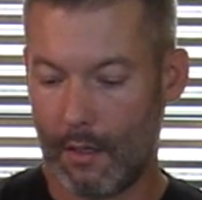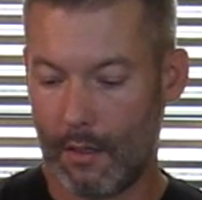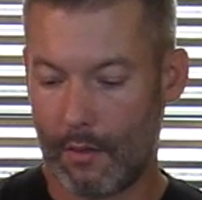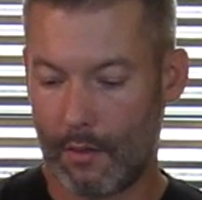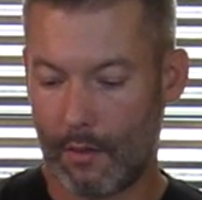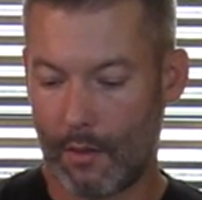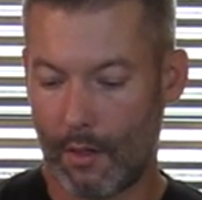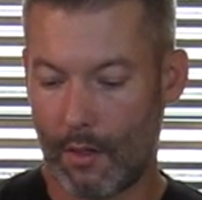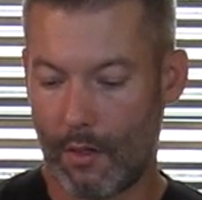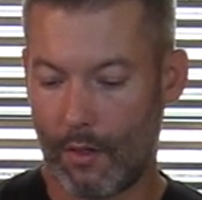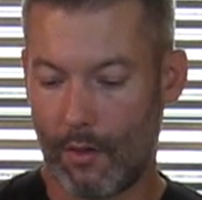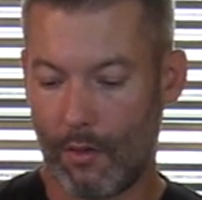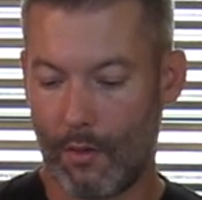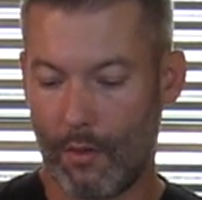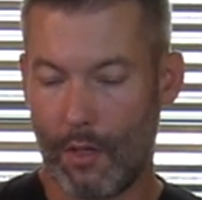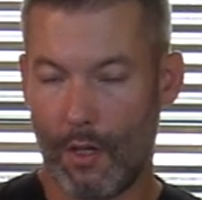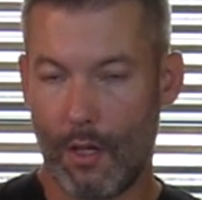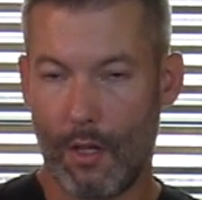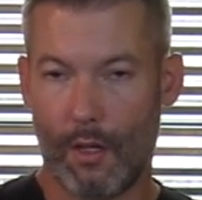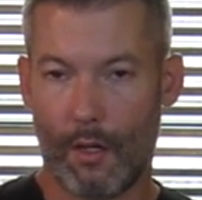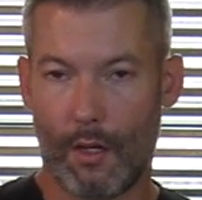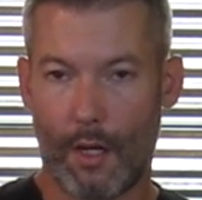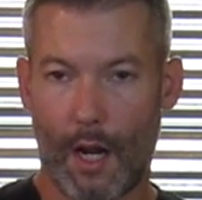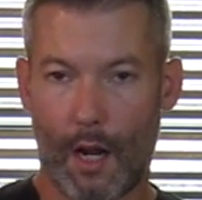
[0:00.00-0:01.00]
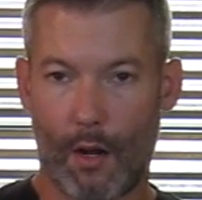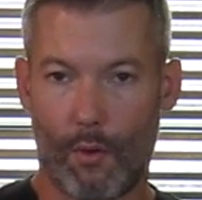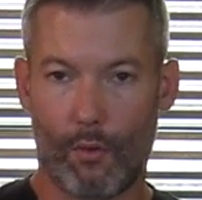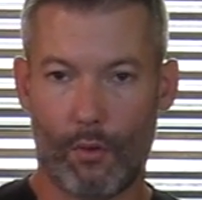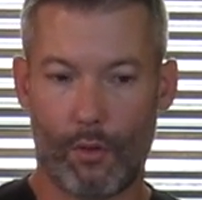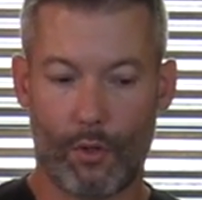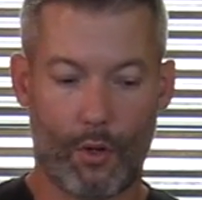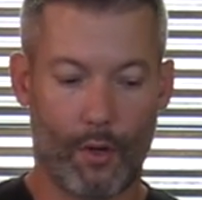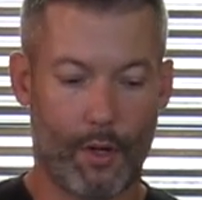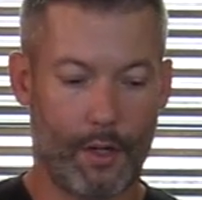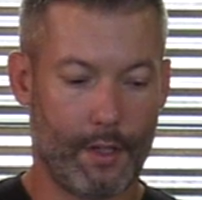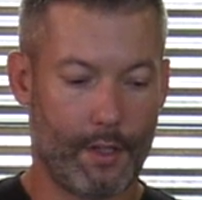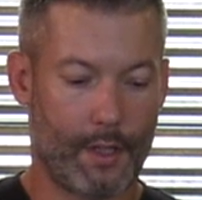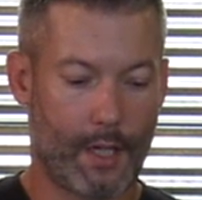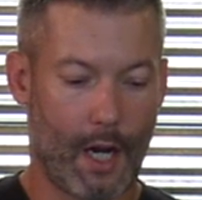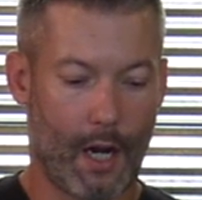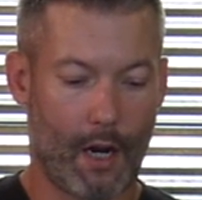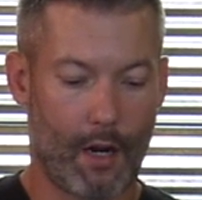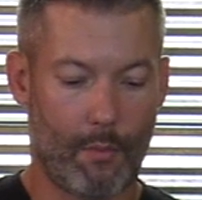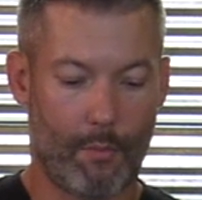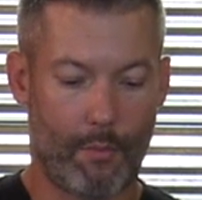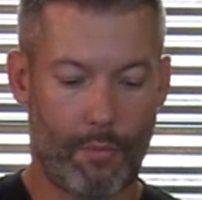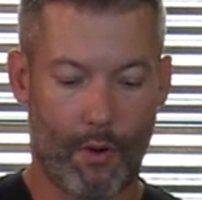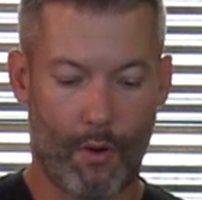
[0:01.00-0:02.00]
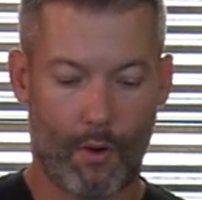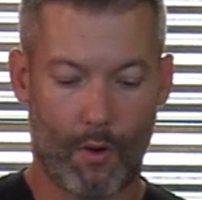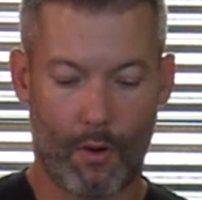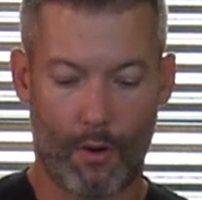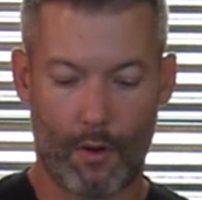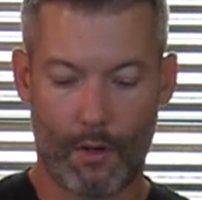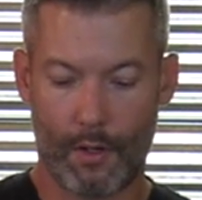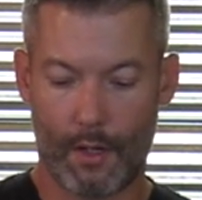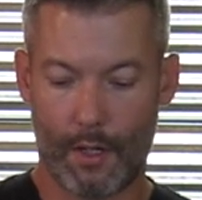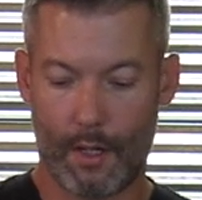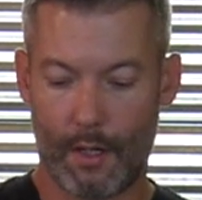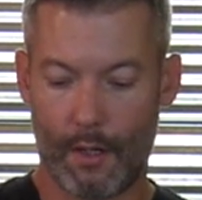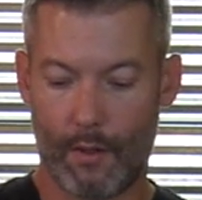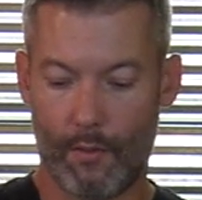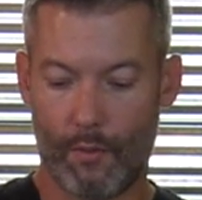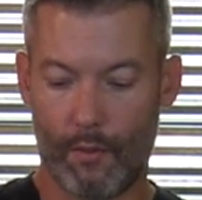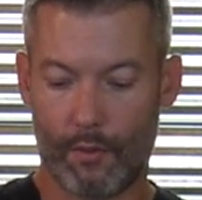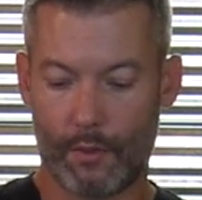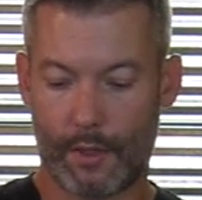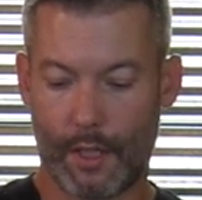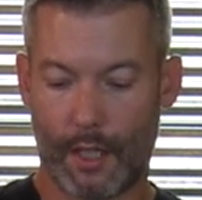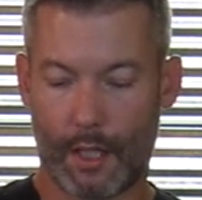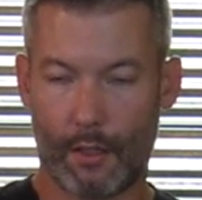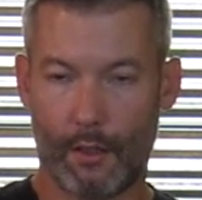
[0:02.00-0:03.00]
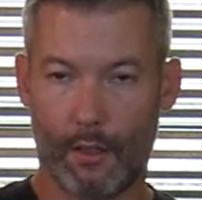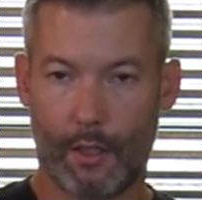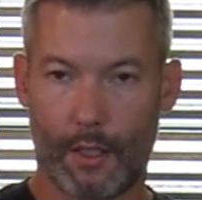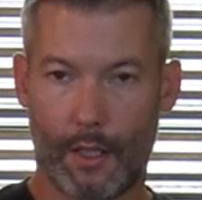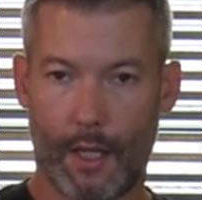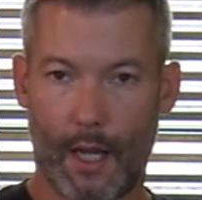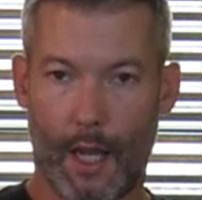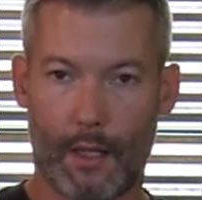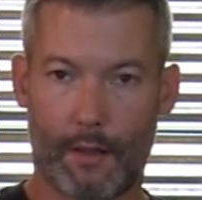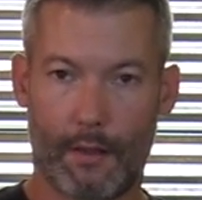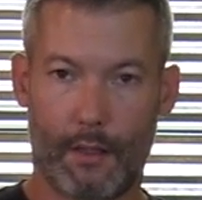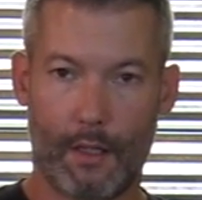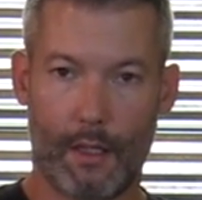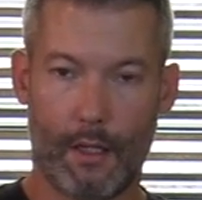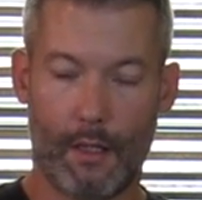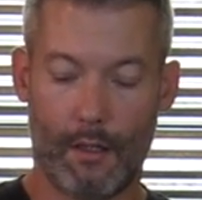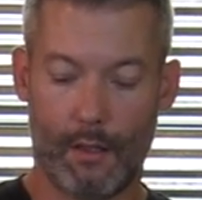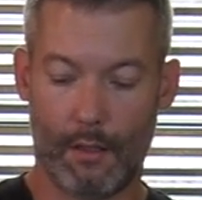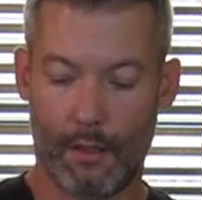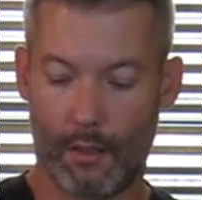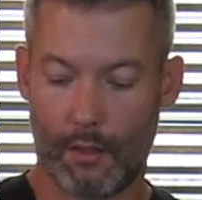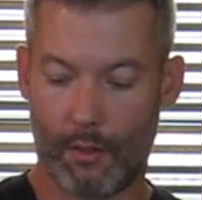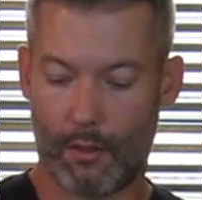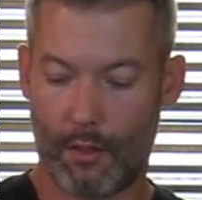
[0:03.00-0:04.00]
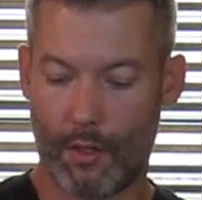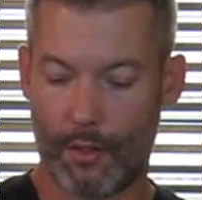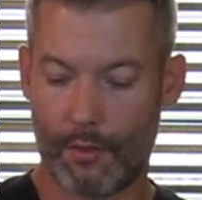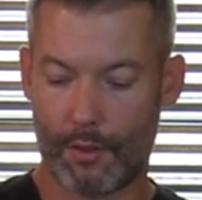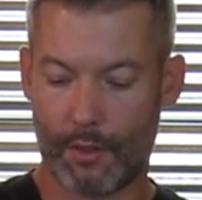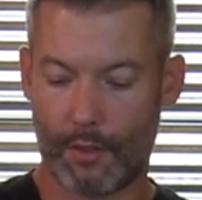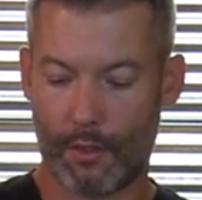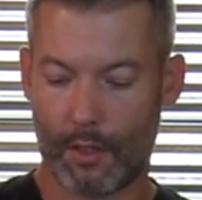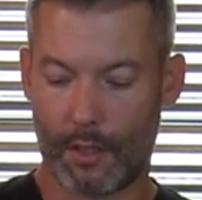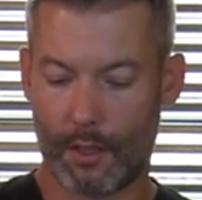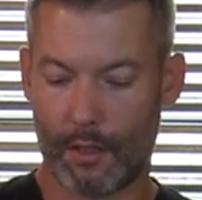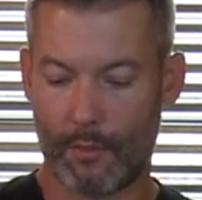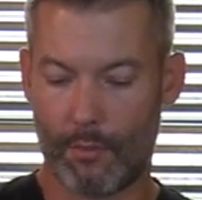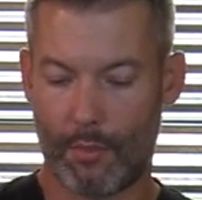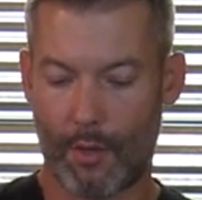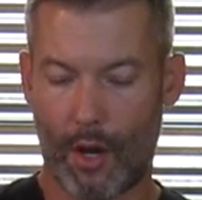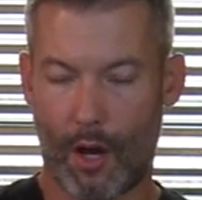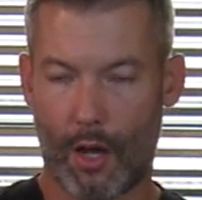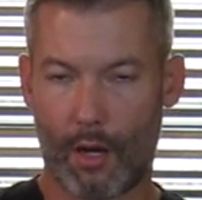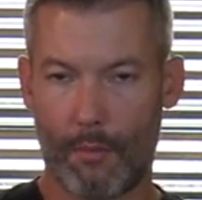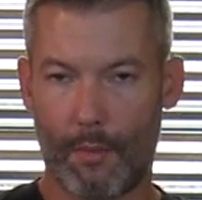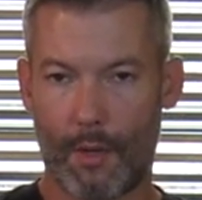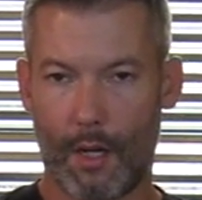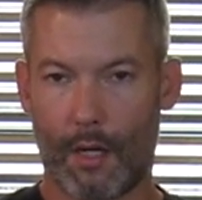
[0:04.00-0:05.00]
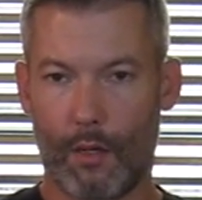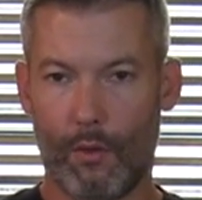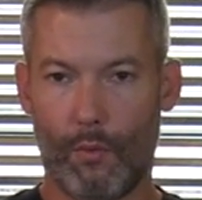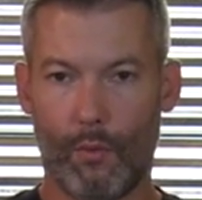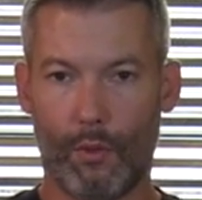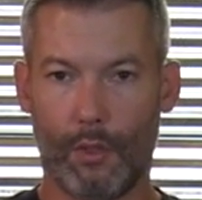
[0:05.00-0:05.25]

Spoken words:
So now we'll go ahead and tear it apart, and we'll take a look at a little closer look at the bottom metal.